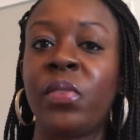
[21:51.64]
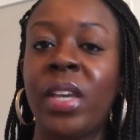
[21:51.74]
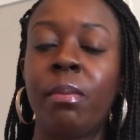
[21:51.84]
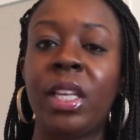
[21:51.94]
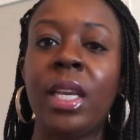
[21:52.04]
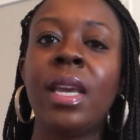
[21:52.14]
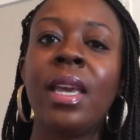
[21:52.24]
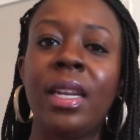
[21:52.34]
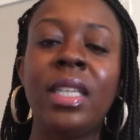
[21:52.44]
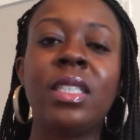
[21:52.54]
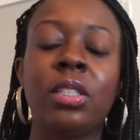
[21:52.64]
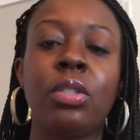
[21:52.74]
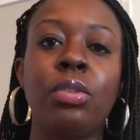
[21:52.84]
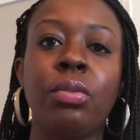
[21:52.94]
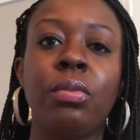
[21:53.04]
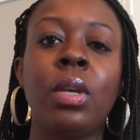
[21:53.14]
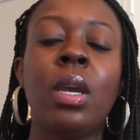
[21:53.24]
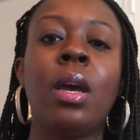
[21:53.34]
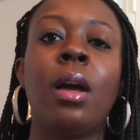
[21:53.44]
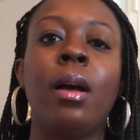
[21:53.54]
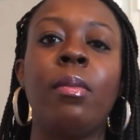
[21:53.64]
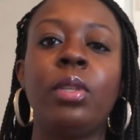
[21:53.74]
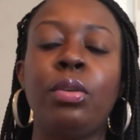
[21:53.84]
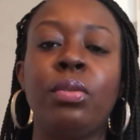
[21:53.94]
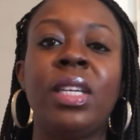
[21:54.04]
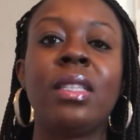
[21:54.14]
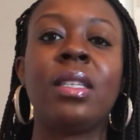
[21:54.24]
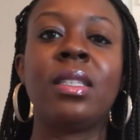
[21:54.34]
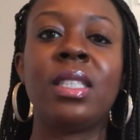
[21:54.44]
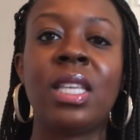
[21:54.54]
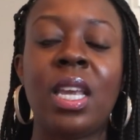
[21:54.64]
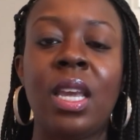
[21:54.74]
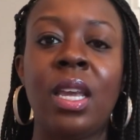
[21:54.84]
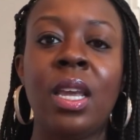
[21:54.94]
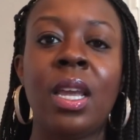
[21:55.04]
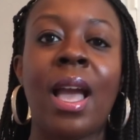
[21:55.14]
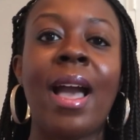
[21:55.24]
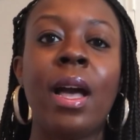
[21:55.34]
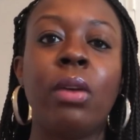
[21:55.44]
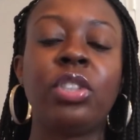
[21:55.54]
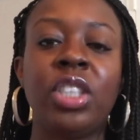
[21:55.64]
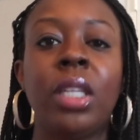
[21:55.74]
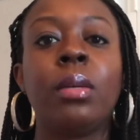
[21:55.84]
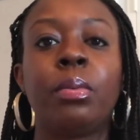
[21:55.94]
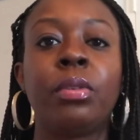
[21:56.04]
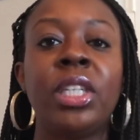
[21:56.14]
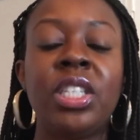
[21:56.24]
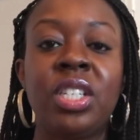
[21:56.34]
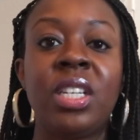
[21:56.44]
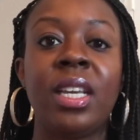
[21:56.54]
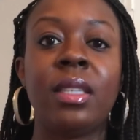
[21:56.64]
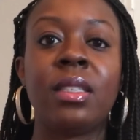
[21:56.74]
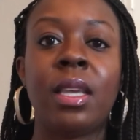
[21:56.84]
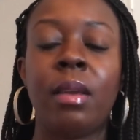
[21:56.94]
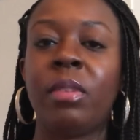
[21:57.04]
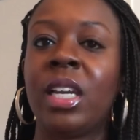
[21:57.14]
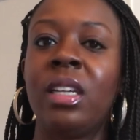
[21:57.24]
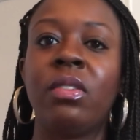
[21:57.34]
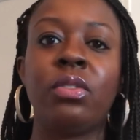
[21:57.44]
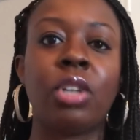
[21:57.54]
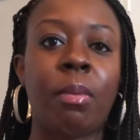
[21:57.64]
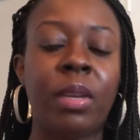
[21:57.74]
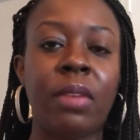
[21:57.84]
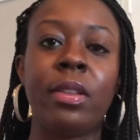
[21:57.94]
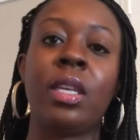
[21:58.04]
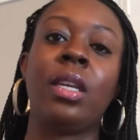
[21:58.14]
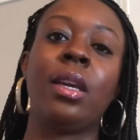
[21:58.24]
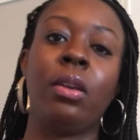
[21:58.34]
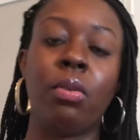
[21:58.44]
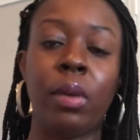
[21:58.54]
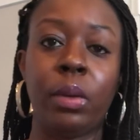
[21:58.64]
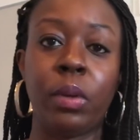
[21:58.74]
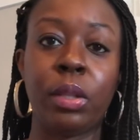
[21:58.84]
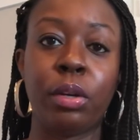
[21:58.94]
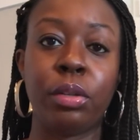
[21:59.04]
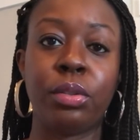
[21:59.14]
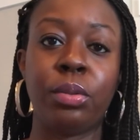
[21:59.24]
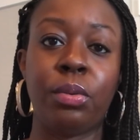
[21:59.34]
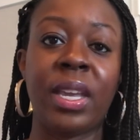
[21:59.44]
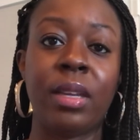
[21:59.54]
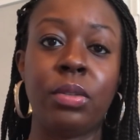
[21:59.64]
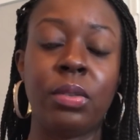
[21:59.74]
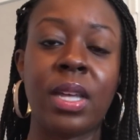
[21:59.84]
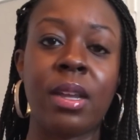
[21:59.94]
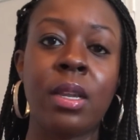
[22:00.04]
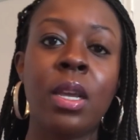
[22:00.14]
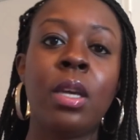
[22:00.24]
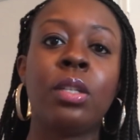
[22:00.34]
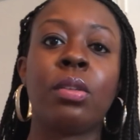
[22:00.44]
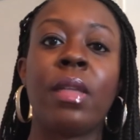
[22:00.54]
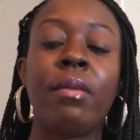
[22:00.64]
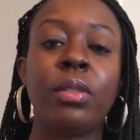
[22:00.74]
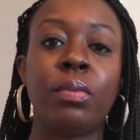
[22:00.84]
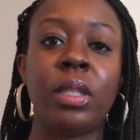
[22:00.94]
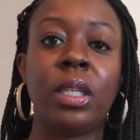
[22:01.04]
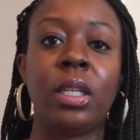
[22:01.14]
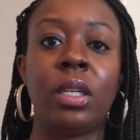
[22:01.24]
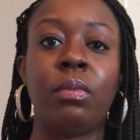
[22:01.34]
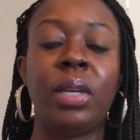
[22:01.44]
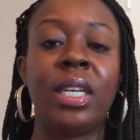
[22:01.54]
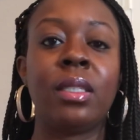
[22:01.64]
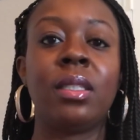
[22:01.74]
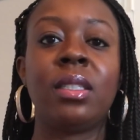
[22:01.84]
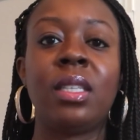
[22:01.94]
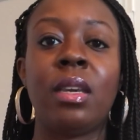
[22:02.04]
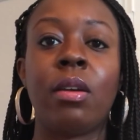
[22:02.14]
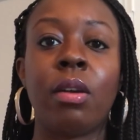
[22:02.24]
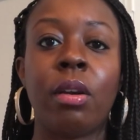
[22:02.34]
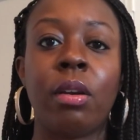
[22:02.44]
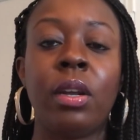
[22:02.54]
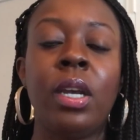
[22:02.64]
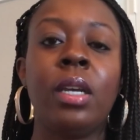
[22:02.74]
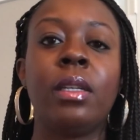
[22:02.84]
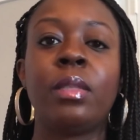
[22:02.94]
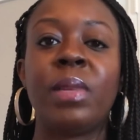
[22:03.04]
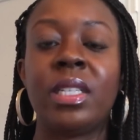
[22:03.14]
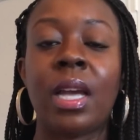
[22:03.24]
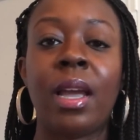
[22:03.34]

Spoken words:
family, and he does too, you get to see how she appreciates him kind of dropping everything and going with her to handle that. So that was really good. We get to see her spend